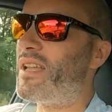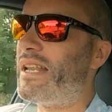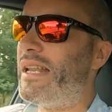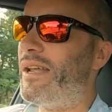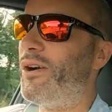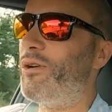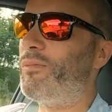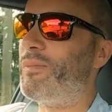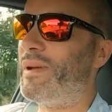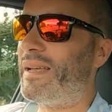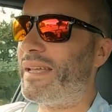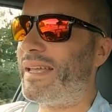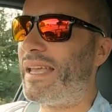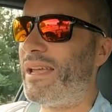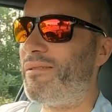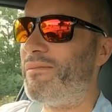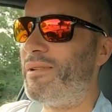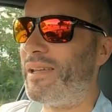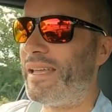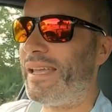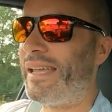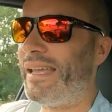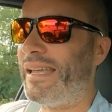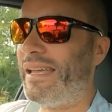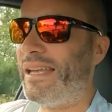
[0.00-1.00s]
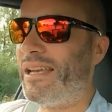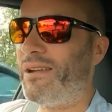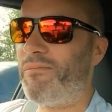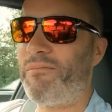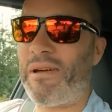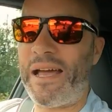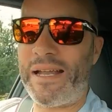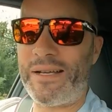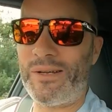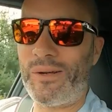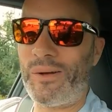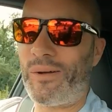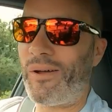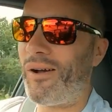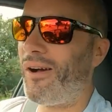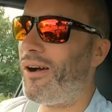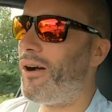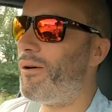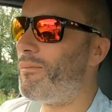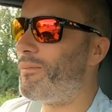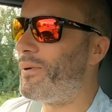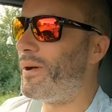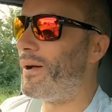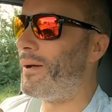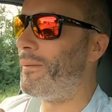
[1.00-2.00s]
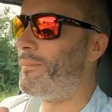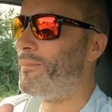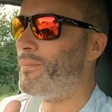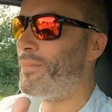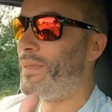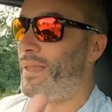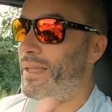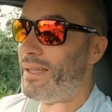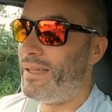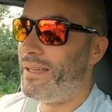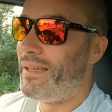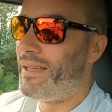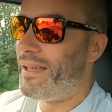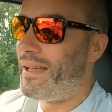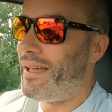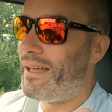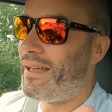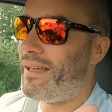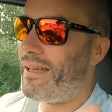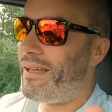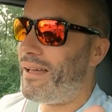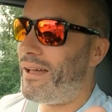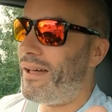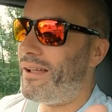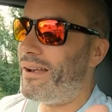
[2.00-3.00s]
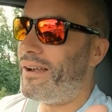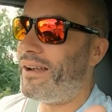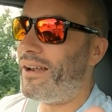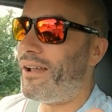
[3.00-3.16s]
a little bit gimmicky in a manual car, but I don't